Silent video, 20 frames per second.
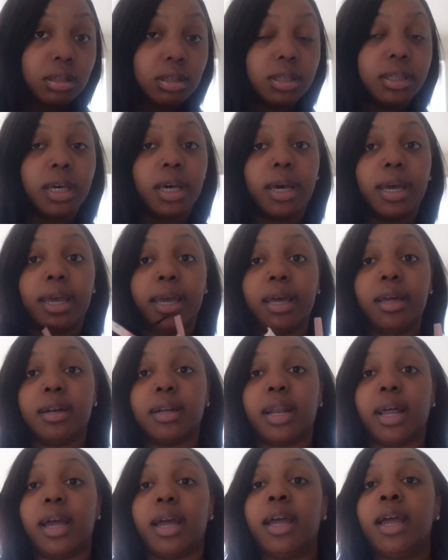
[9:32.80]
yeah, and
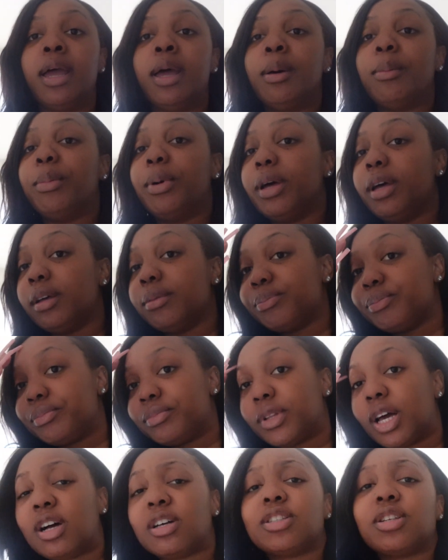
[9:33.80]
handle that. But
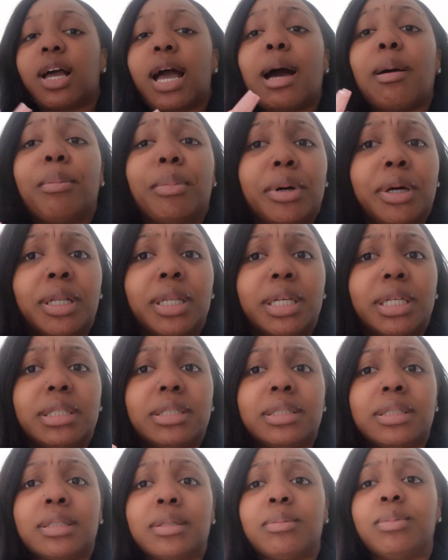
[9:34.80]
I also got
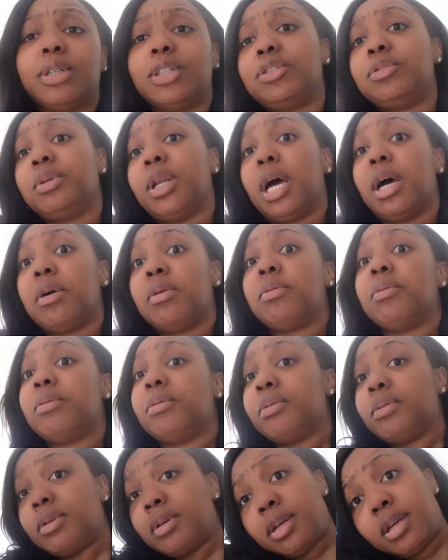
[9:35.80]
bullets. But you know,
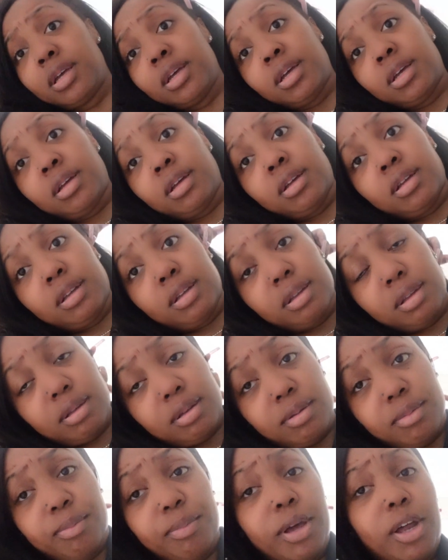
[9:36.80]

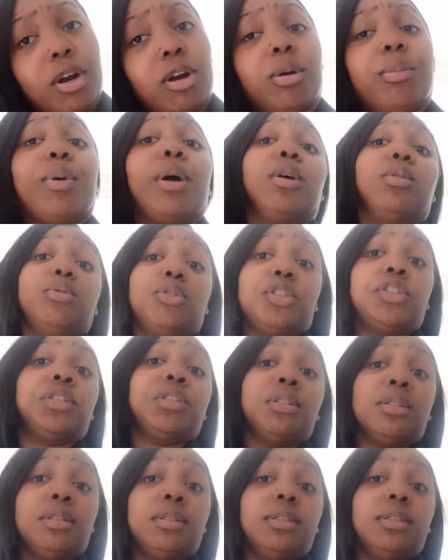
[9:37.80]
better approach.